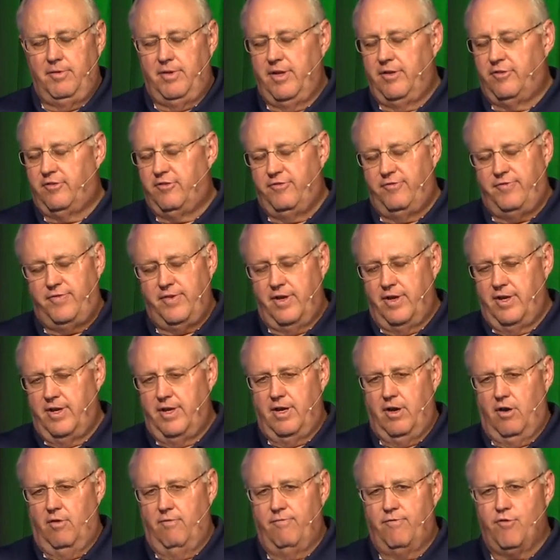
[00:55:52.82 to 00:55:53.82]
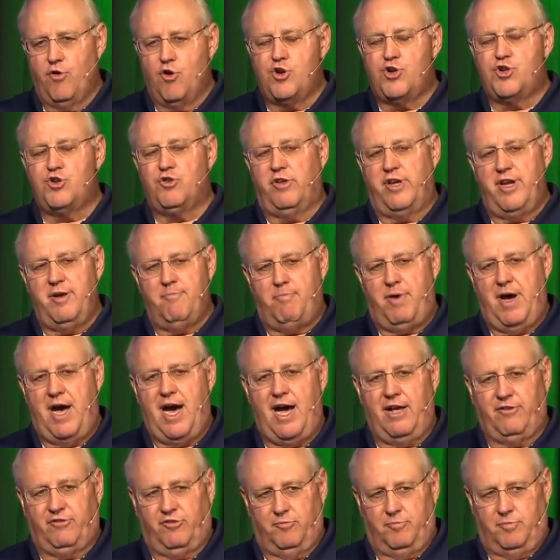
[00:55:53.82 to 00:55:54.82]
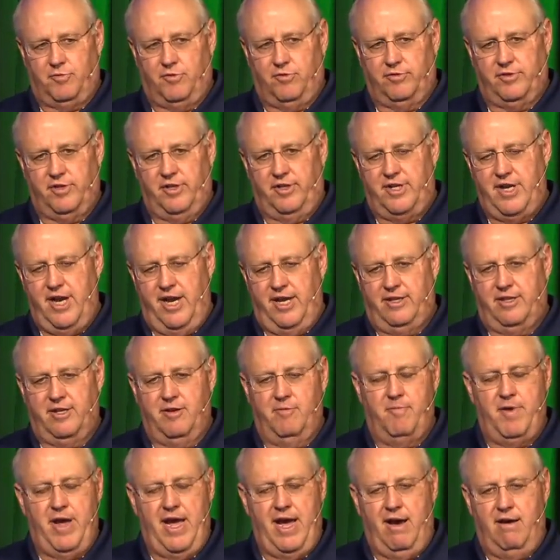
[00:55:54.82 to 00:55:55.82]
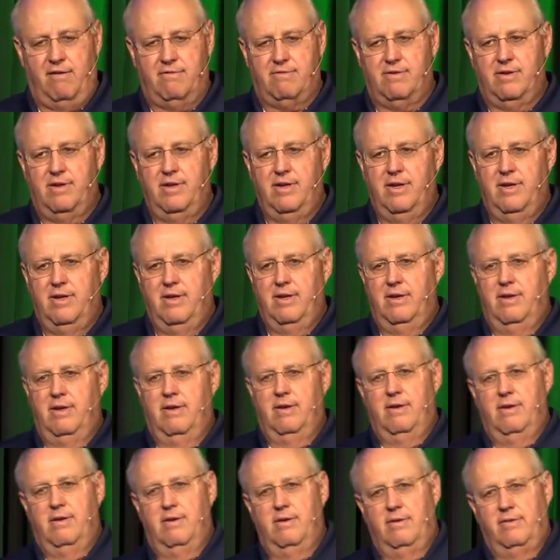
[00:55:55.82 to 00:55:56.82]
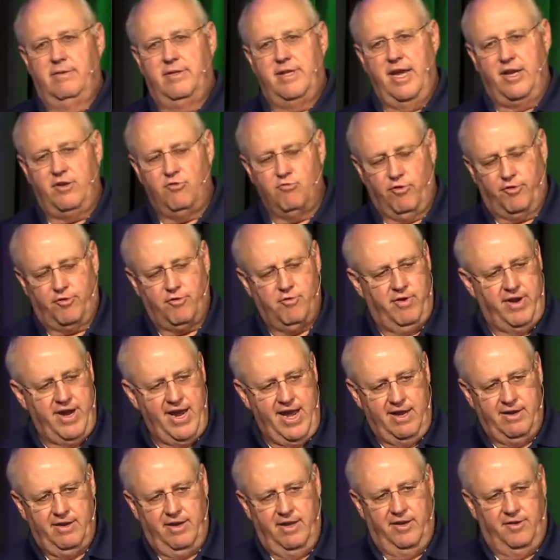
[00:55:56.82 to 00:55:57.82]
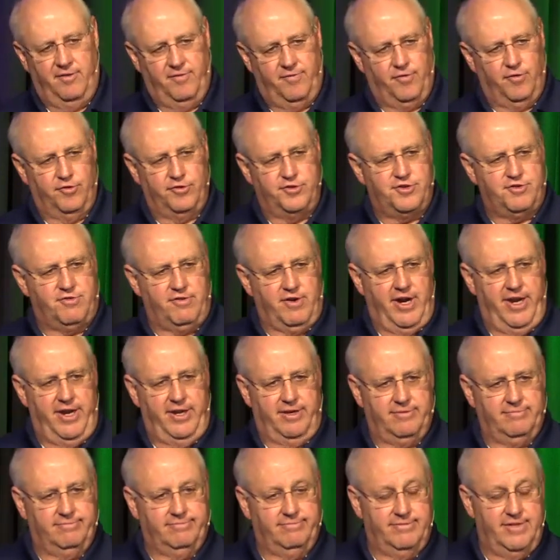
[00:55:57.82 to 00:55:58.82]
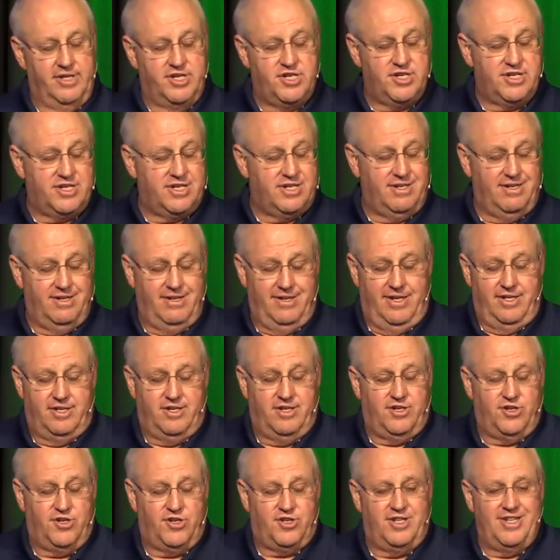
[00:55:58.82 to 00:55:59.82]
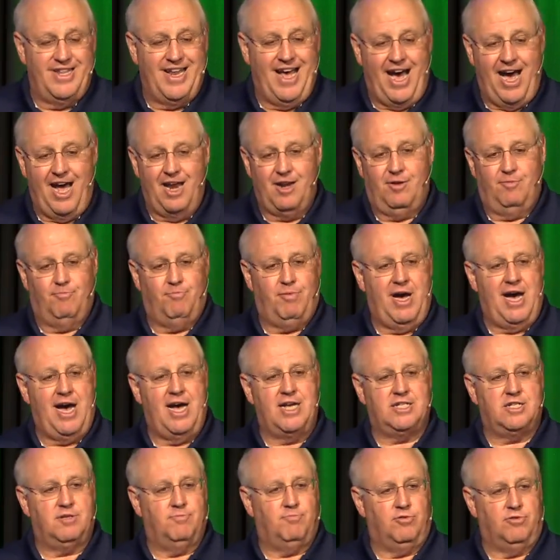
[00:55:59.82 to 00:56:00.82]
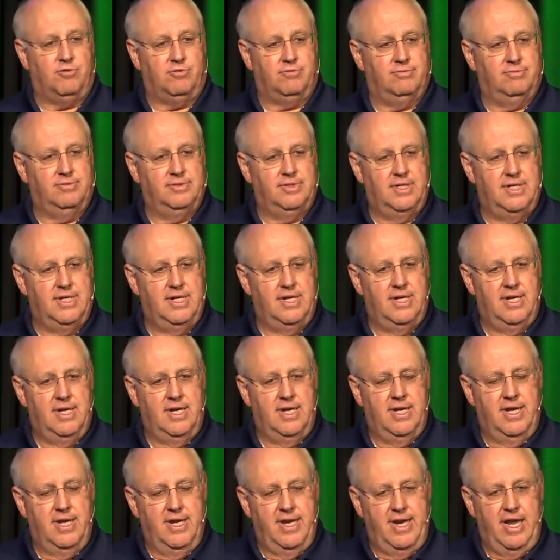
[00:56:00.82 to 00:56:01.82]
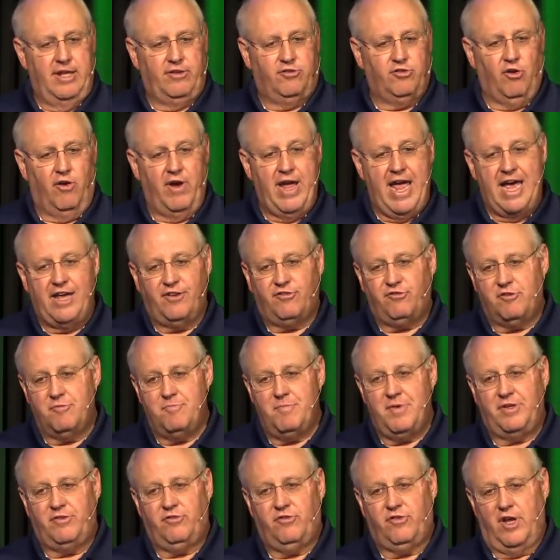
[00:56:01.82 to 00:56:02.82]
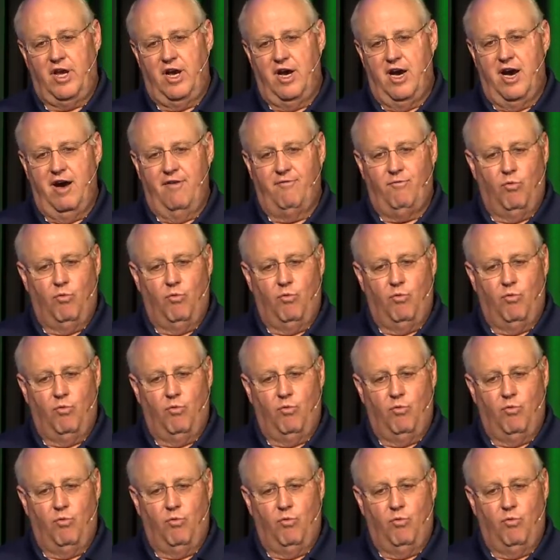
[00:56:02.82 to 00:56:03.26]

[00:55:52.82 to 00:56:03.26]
it's virtually impossible to take them out, take North Korea out in a first strike. It's just, it's just not possible. And so estimates of